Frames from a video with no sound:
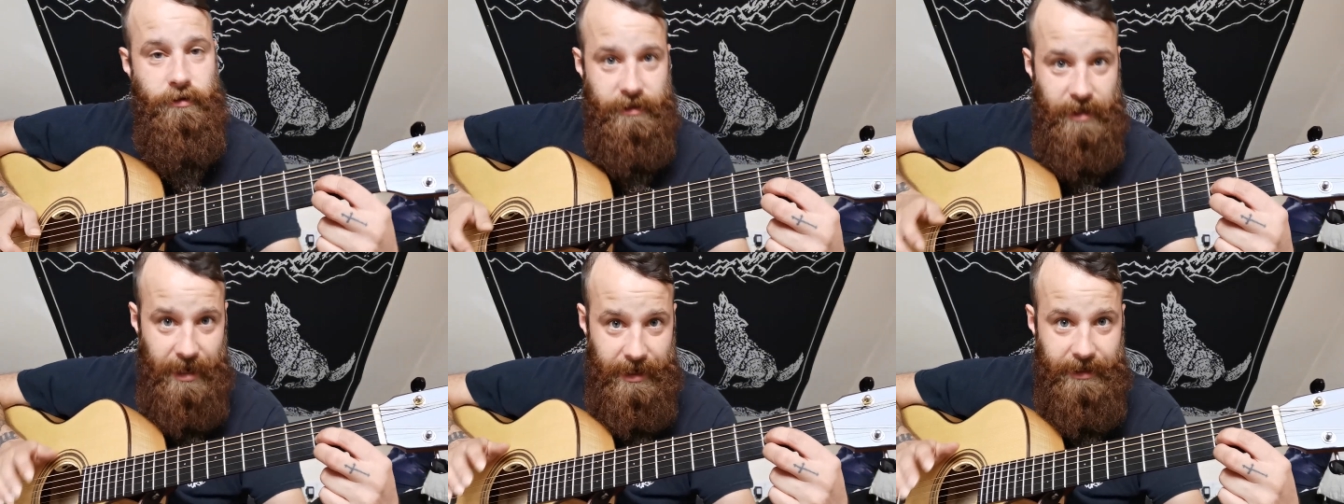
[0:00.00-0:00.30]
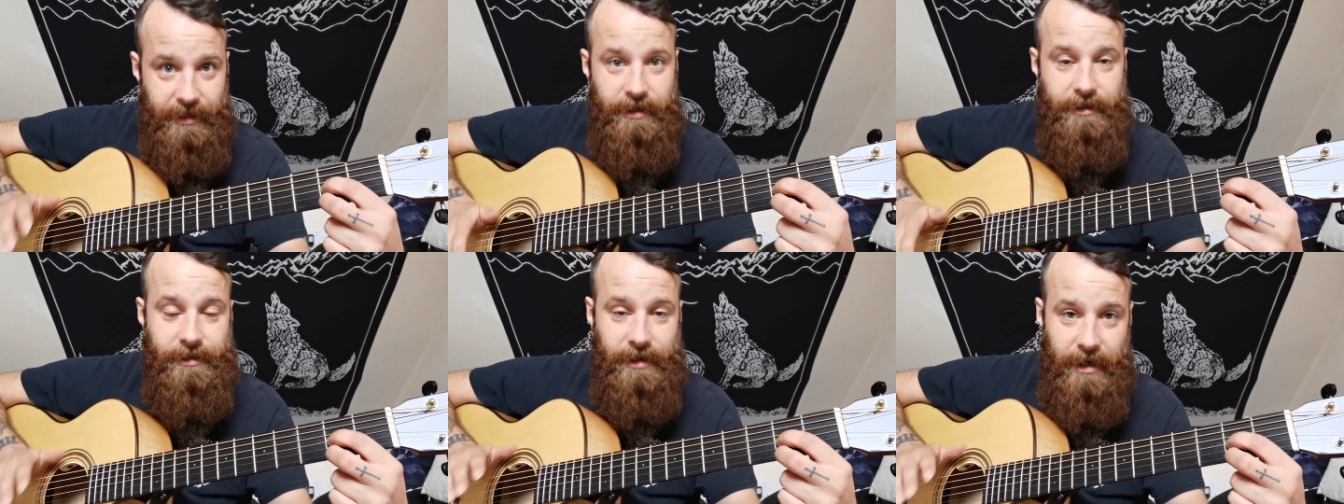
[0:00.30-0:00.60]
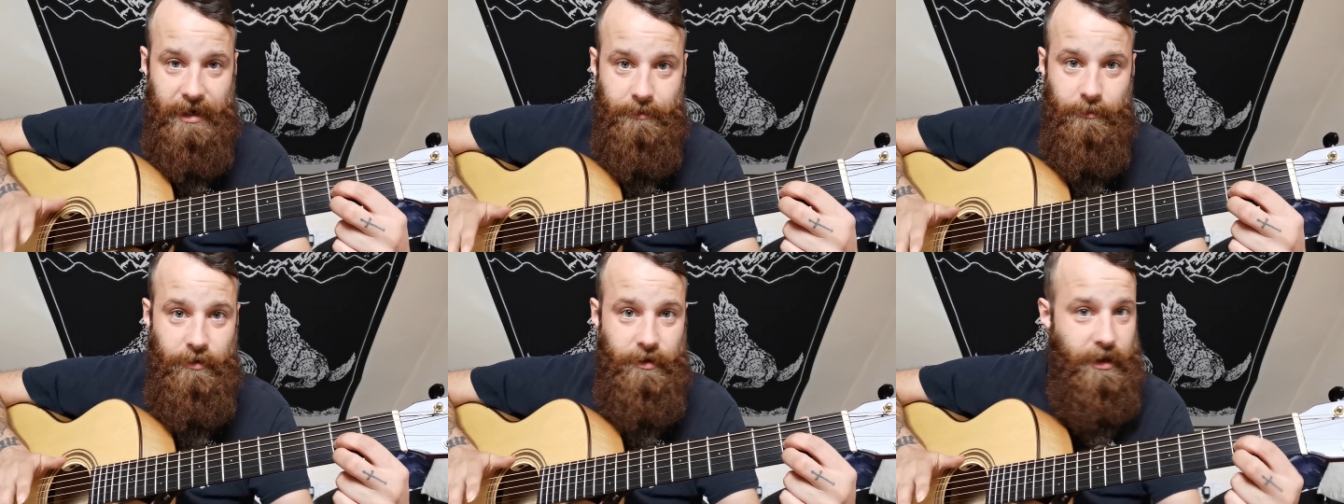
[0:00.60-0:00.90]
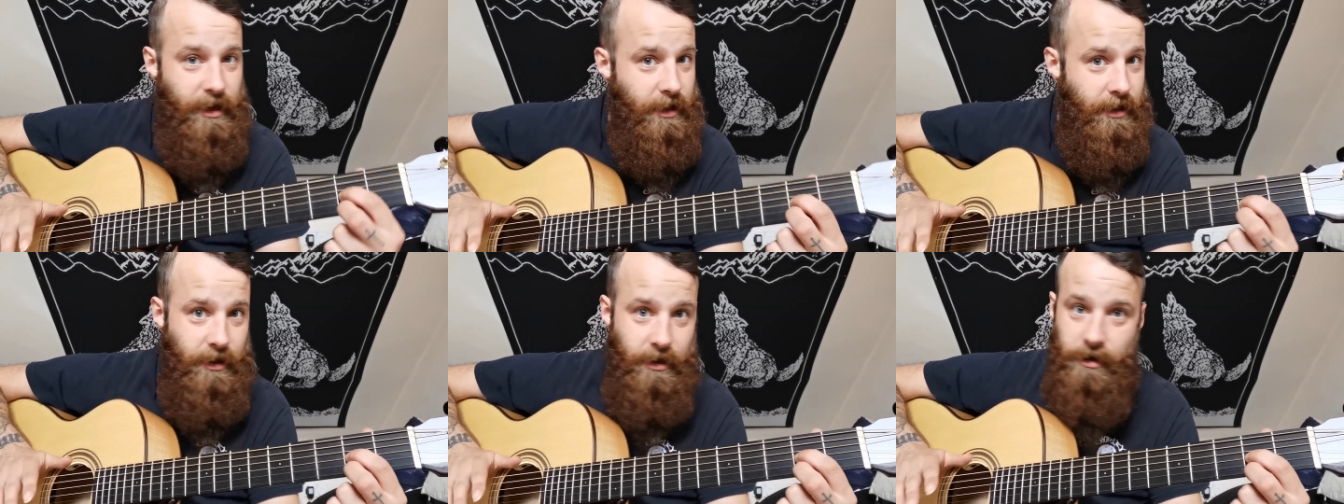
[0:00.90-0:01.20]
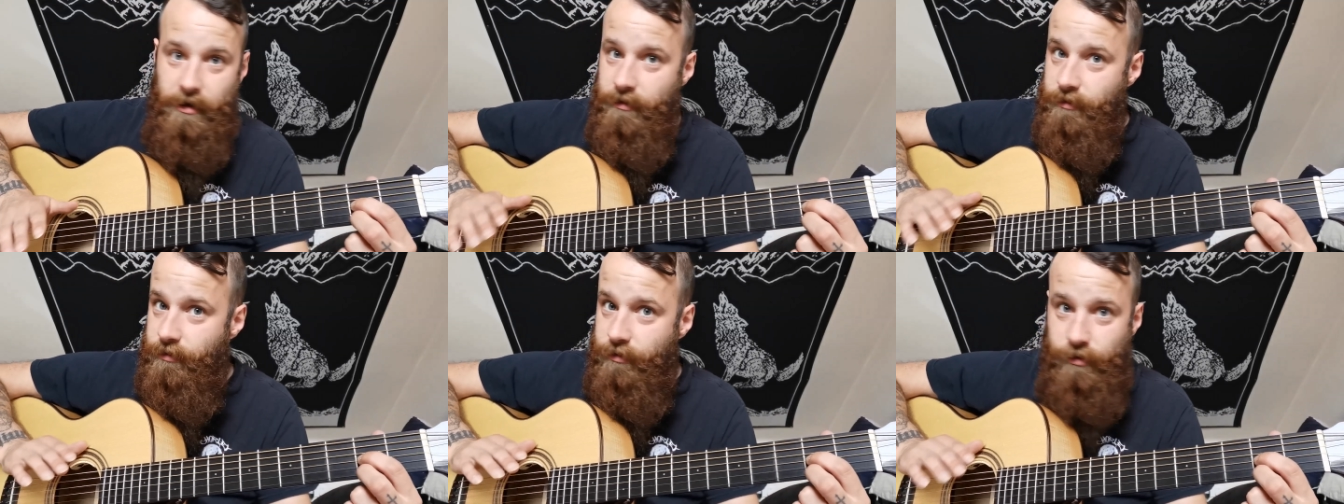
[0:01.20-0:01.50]
Take your time with it.
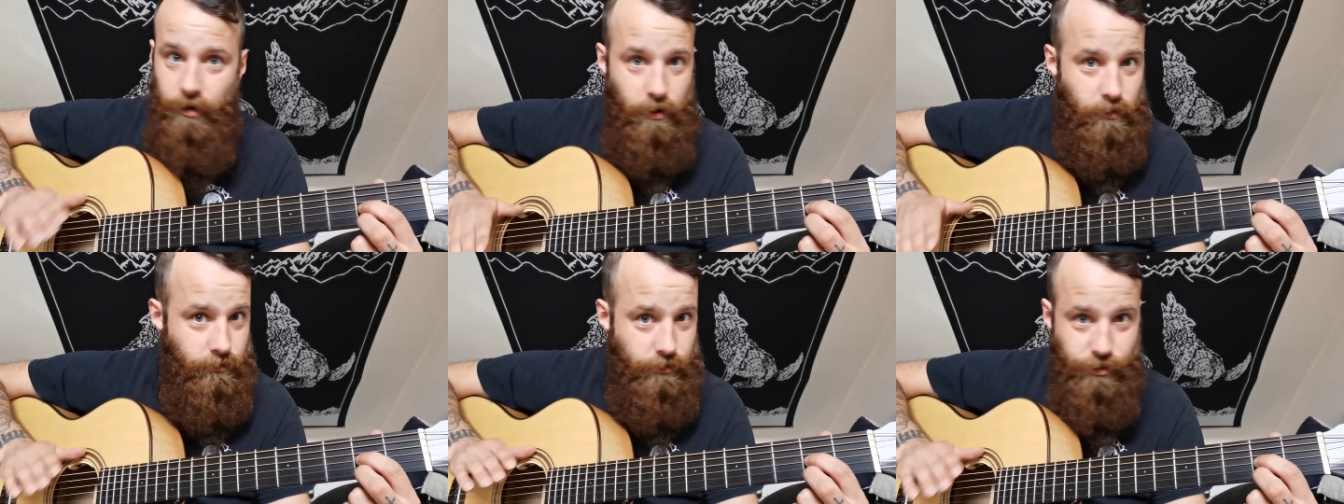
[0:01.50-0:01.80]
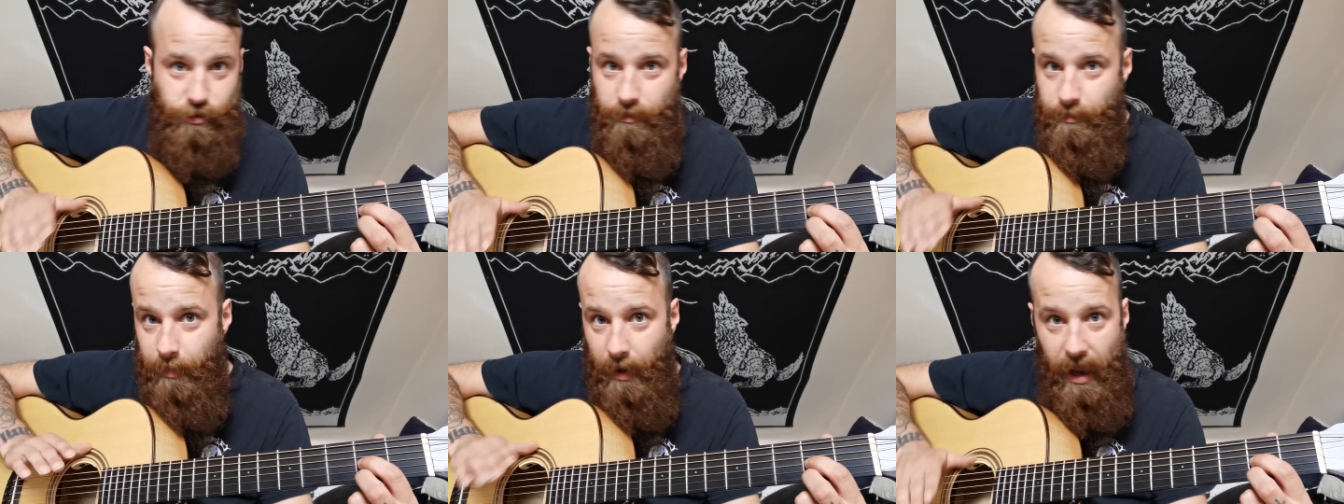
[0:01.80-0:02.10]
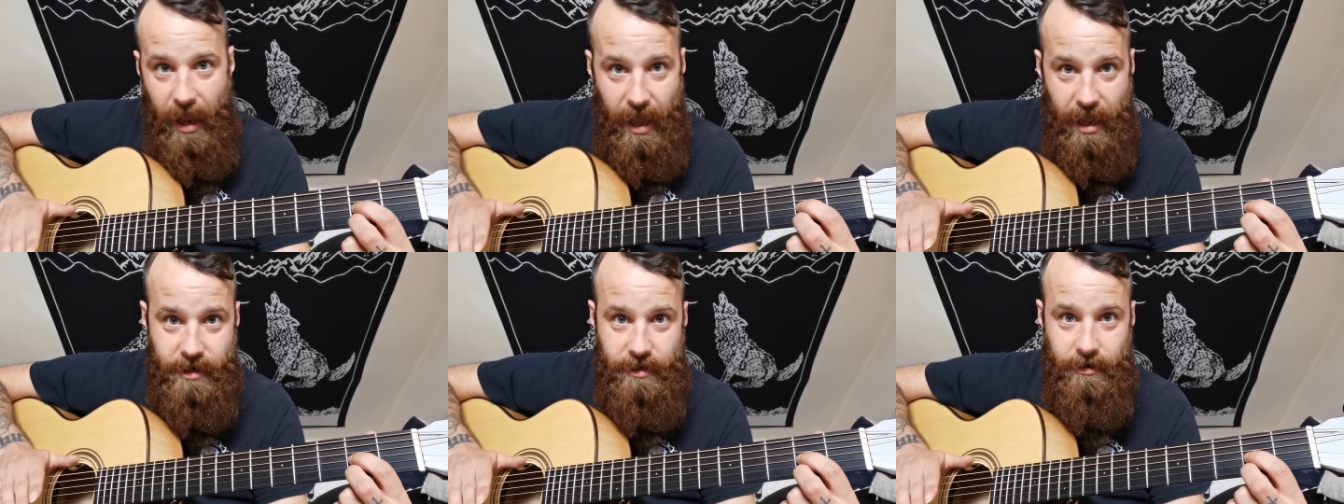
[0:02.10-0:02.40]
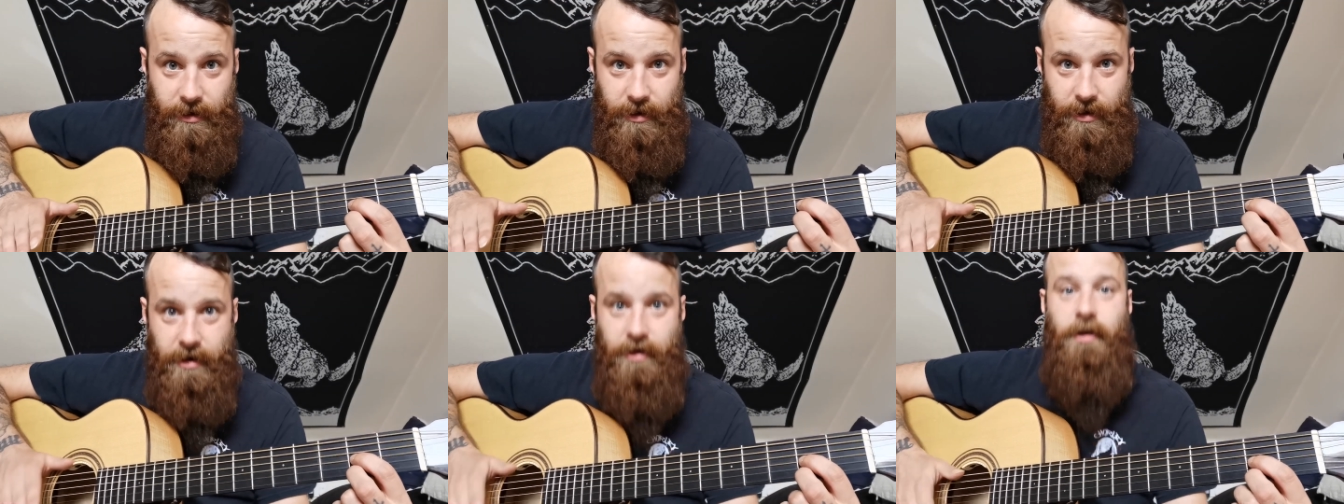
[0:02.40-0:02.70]
Don't jump ahead.